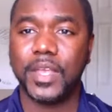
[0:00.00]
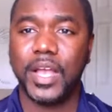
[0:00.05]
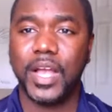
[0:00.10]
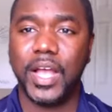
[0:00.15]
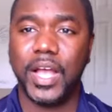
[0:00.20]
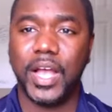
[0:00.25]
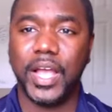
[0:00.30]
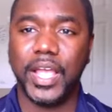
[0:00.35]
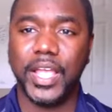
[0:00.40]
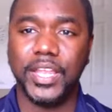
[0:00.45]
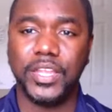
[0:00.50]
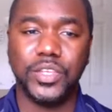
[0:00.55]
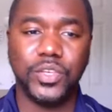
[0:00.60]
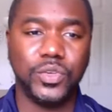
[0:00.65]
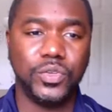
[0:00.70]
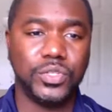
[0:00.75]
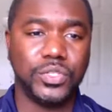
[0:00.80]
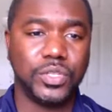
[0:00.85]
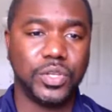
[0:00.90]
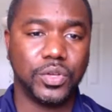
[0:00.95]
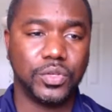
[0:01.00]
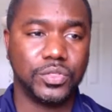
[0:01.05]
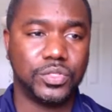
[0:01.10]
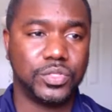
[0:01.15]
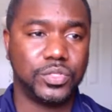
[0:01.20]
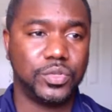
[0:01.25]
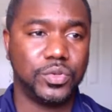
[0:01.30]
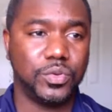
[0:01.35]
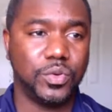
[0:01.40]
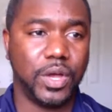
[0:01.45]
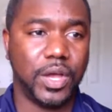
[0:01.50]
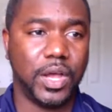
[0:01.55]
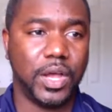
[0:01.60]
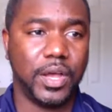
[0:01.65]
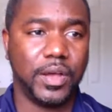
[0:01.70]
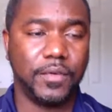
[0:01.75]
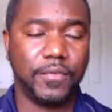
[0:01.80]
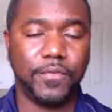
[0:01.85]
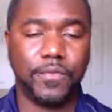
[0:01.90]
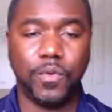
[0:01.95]
and use those
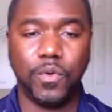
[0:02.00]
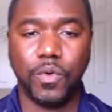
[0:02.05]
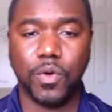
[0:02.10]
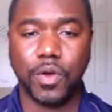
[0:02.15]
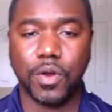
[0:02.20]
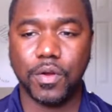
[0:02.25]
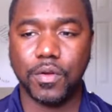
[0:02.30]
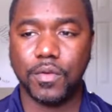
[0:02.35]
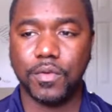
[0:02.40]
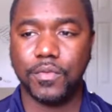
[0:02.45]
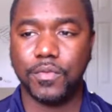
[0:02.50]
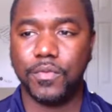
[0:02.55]
for